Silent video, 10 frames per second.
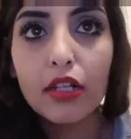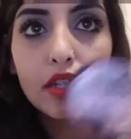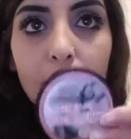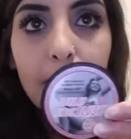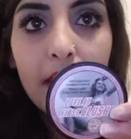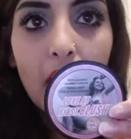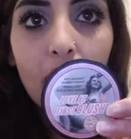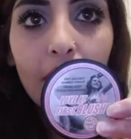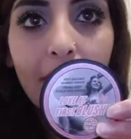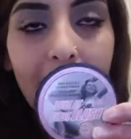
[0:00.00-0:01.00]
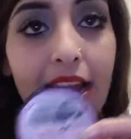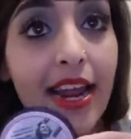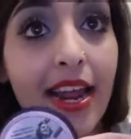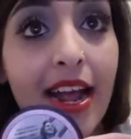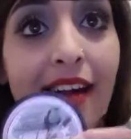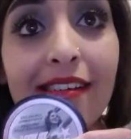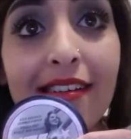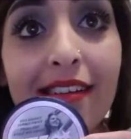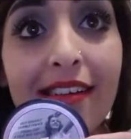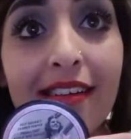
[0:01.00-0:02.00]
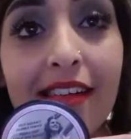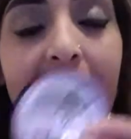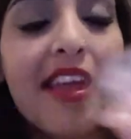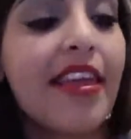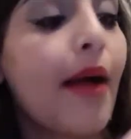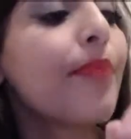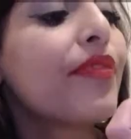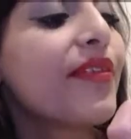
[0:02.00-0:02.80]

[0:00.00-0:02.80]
Soap and Glory. Yeah,